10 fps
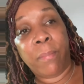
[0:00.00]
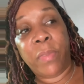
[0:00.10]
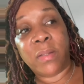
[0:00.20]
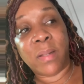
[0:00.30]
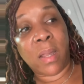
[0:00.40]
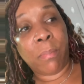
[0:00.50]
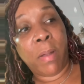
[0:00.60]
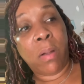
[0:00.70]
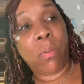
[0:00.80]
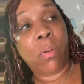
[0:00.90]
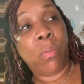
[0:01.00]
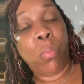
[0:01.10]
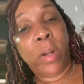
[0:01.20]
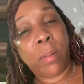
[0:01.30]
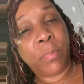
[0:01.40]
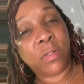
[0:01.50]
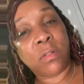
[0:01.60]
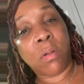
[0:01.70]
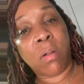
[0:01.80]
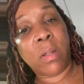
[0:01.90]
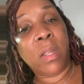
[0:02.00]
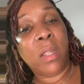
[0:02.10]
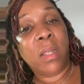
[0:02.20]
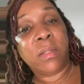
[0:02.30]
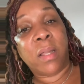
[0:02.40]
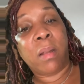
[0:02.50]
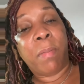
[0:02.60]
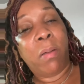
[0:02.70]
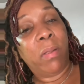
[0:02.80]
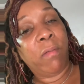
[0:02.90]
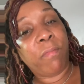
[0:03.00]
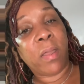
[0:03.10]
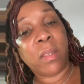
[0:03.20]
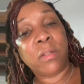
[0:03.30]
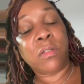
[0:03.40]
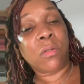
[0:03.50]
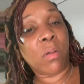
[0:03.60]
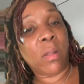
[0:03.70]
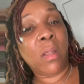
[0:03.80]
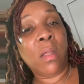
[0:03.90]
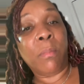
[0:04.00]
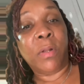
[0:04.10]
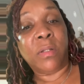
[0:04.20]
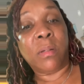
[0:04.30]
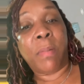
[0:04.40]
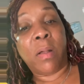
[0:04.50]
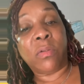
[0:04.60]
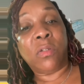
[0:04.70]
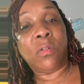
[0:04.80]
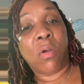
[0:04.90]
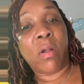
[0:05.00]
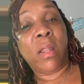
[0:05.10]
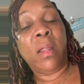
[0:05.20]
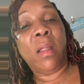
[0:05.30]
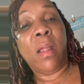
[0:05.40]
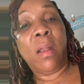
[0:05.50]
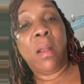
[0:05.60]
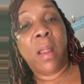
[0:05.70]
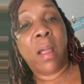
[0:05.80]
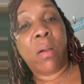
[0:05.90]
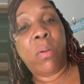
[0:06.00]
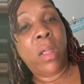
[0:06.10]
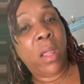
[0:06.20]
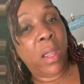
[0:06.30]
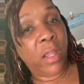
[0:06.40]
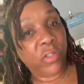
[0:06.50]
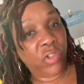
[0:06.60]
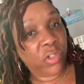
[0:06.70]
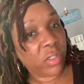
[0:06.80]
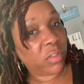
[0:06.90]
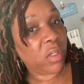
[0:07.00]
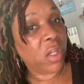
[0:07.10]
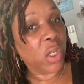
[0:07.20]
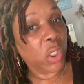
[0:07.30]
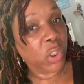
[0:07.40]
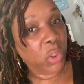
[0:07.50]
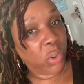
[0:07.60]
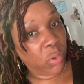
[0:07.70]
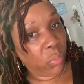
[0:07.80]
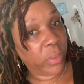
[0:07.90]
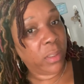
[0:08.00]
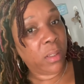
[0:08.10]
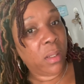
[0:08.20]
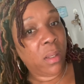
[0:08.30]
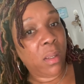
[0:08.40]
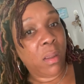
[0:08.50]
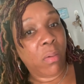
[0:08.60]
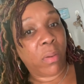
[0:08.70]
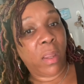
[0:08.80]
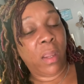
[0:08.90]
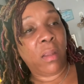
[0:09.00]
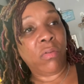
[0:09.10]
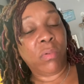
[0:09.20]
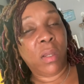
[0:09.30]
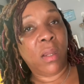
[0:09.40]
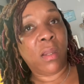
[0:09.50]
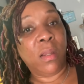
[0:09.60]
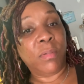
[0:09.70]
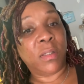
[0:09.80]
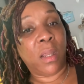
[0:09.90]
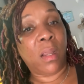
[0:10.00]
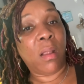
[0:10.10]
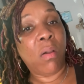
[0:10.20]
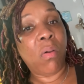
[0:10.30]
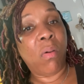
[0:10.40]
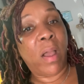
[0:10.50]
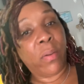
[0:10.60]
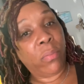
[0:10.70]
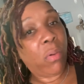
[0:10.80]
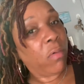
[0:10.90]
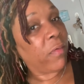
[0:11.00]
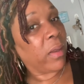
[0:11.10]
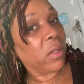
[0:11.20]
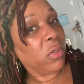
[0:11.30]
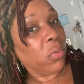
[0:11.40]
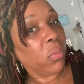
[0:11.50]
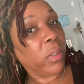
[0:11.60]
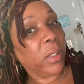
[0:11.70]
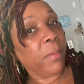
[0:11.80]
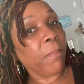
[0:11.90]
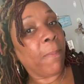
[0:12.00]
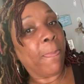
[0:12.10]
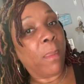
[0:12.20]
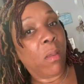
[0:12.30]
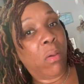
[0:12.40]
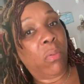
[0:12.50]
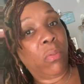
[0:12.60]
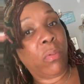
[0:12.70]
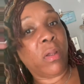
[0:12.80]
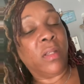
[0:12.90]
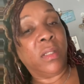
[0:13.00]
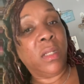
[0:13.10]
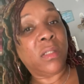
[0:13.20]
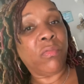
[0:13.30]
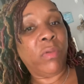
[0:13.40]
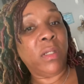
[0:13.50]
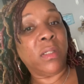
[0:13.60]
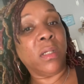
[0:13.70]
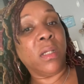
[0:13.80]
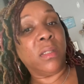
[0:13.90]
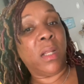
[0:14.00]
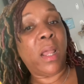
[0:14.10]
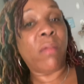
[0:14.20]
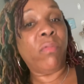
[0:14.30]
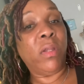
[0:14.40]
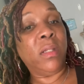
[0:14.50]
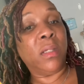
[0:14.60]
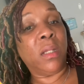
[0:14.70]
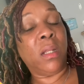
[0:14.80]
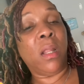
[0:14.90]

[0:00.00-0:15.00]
It's not about when I'm gonna start. It's not about if I can start, but it's about starting now and just do it. Okay, you can't keep saying, oh, I don't know if I can do it, oh, because of this reason, because of that reason.